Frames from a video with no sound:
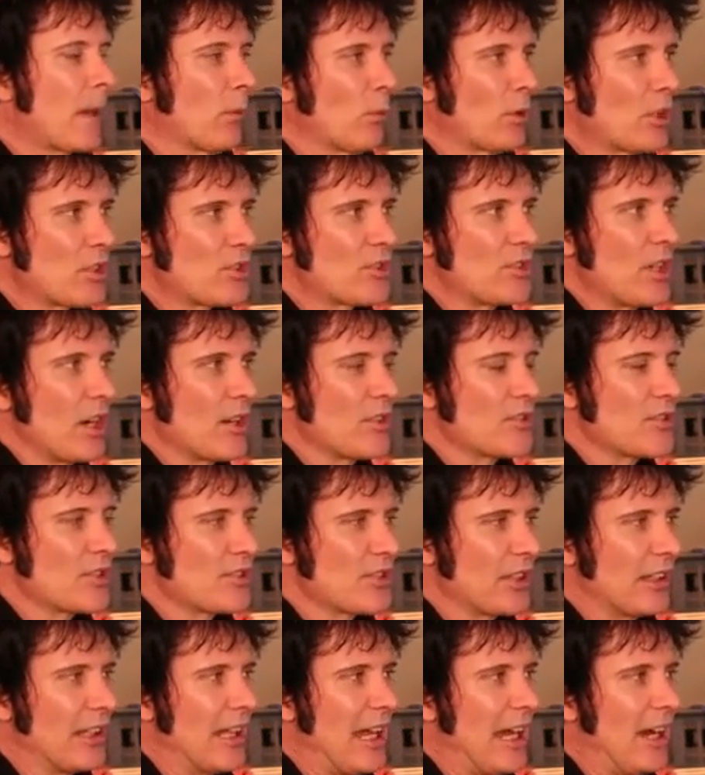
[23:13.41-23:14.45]
What it's done is
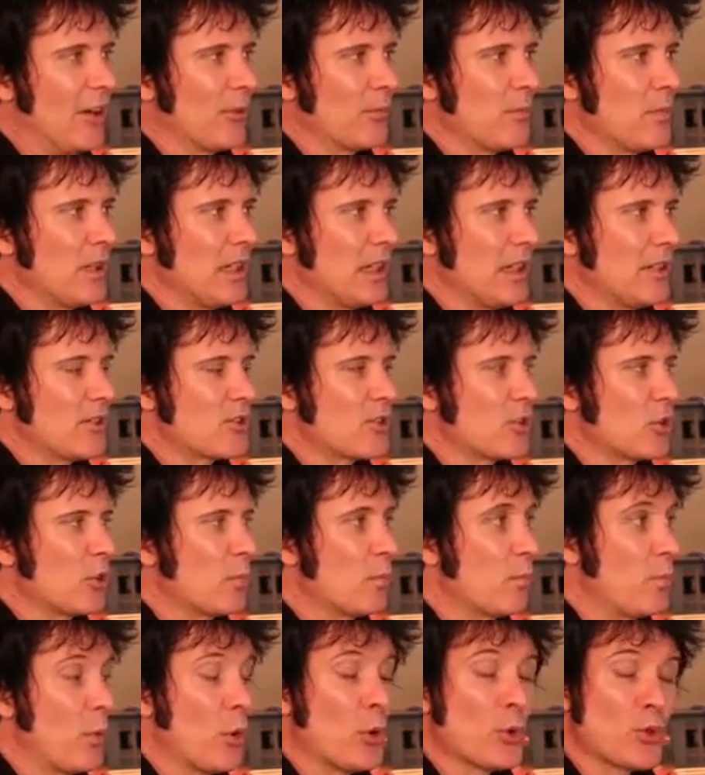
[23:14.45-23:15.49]
it's allowed me
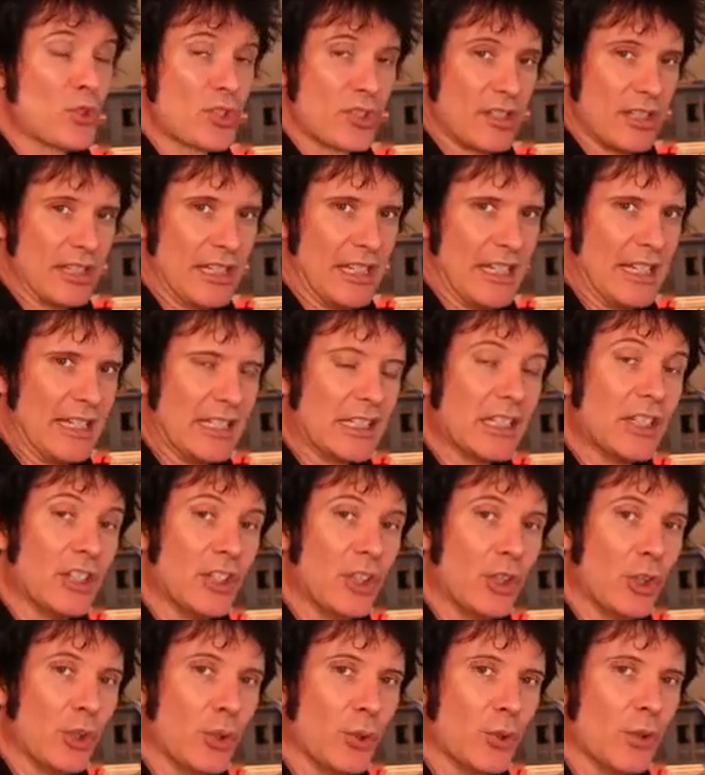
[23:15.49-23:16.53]
to boost the
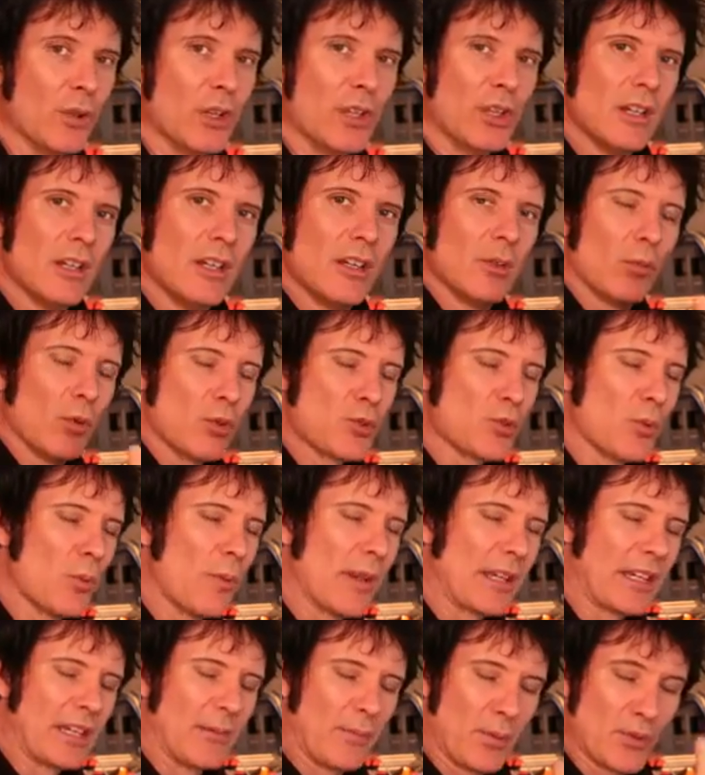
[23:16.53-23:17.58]
EQ, which
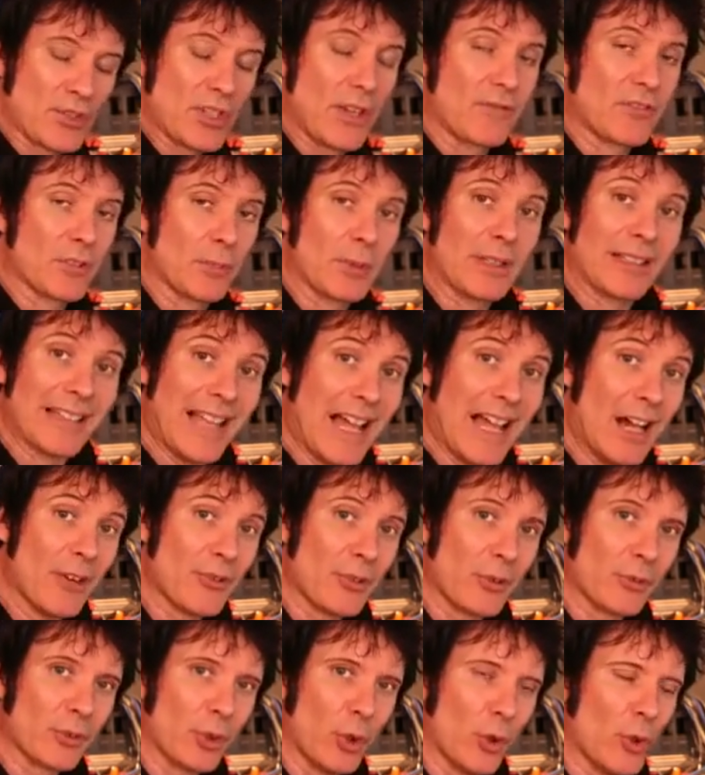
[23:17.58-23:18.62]
will make it perceptibly
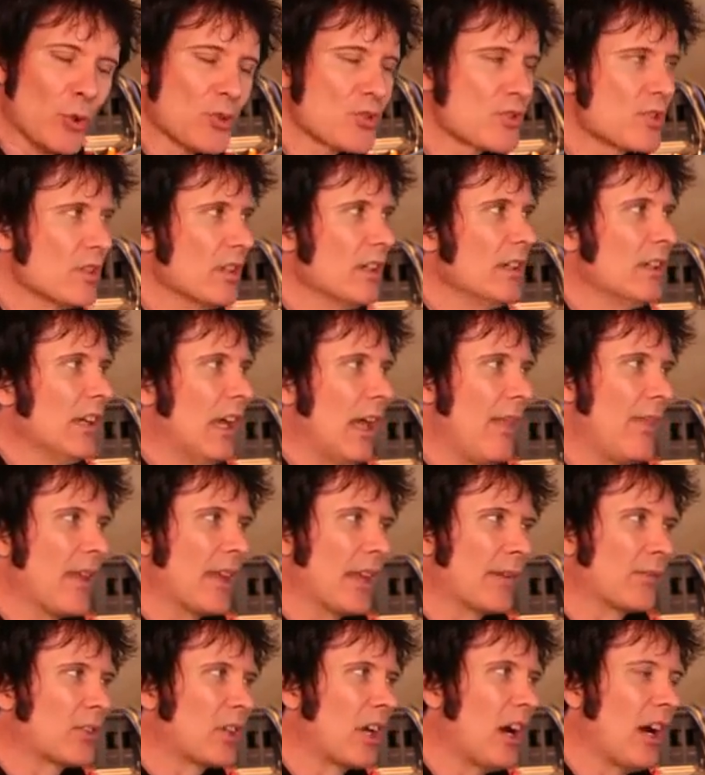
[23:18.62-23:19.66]
louder, of course, and
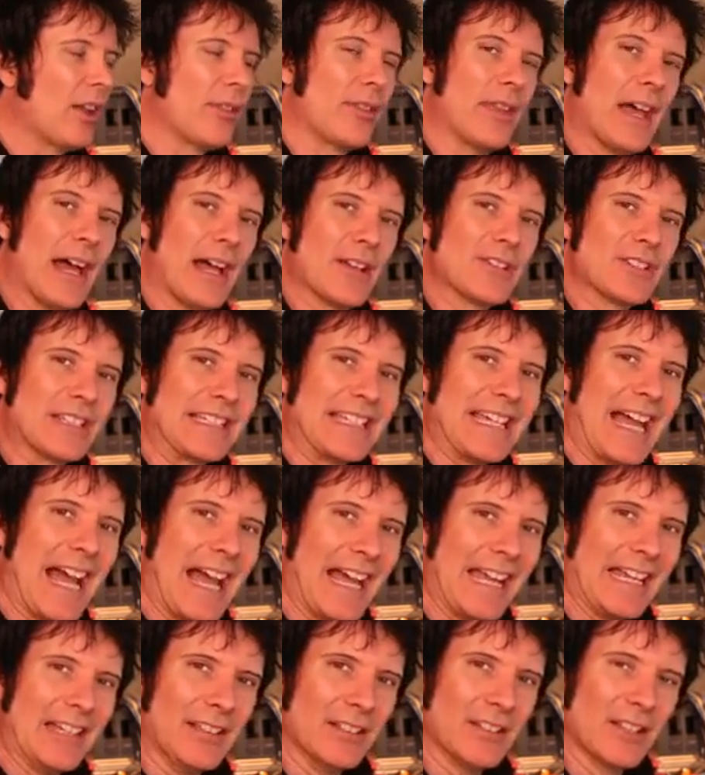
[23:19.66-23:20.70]
then I've cut that
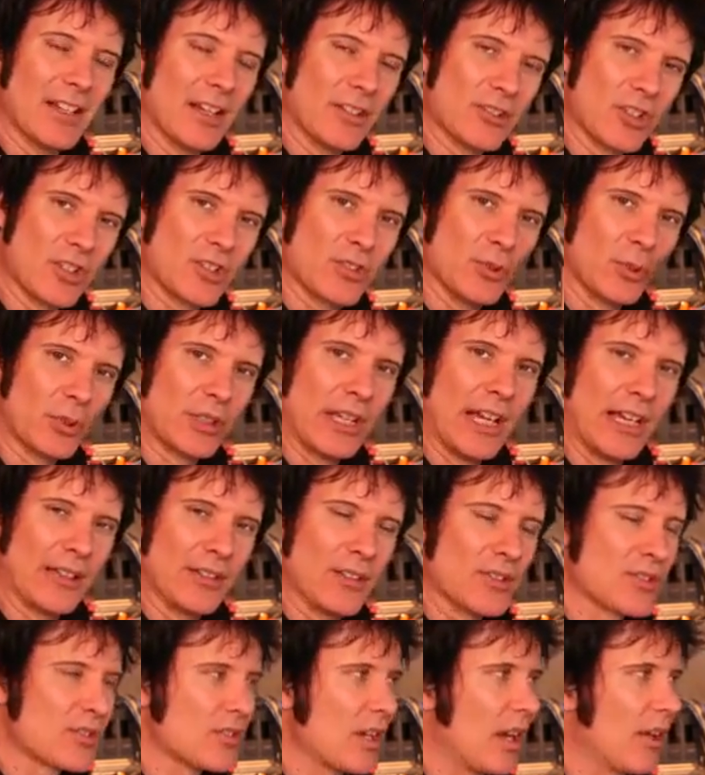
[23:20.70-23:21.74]
gain, additional
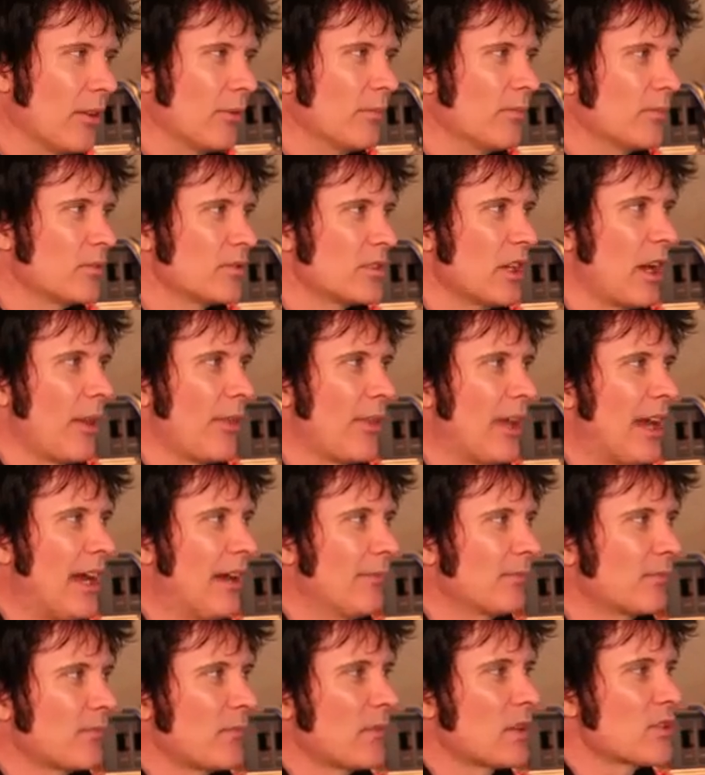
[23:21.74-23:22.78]
gain that's done
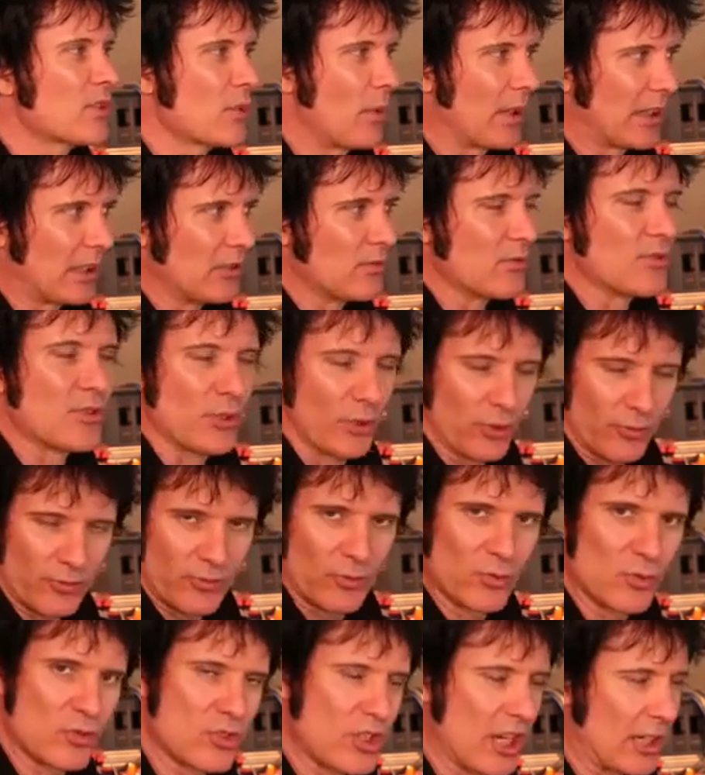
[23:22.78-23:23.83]
that, so I can sort
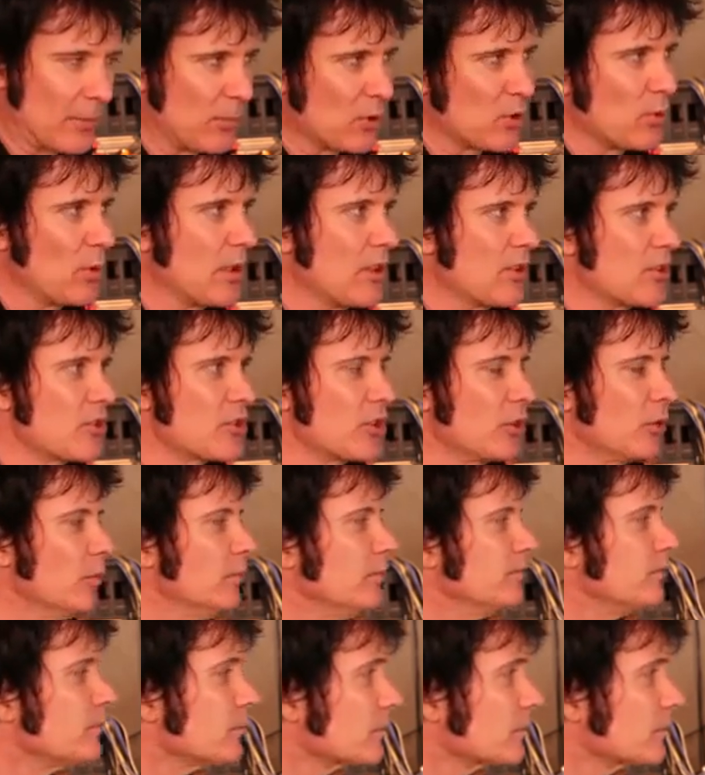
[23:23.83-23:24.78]
of check between the two.